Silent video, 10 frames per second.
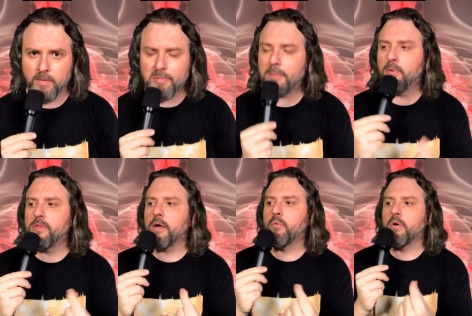people
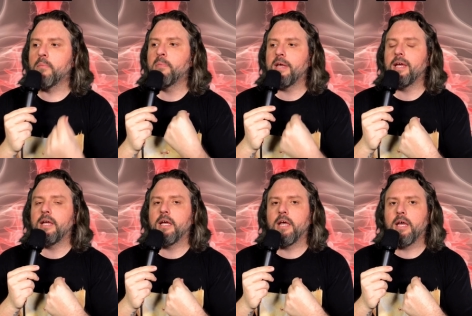that were
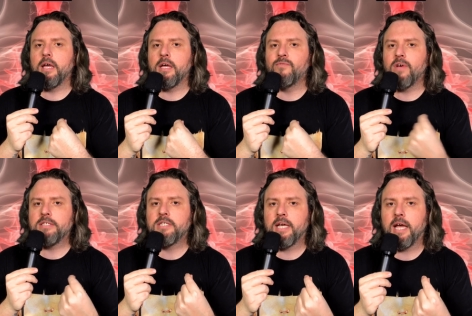being
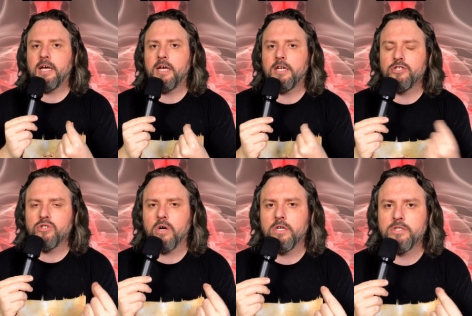investigated and
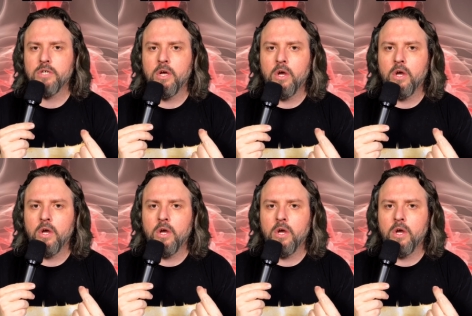charged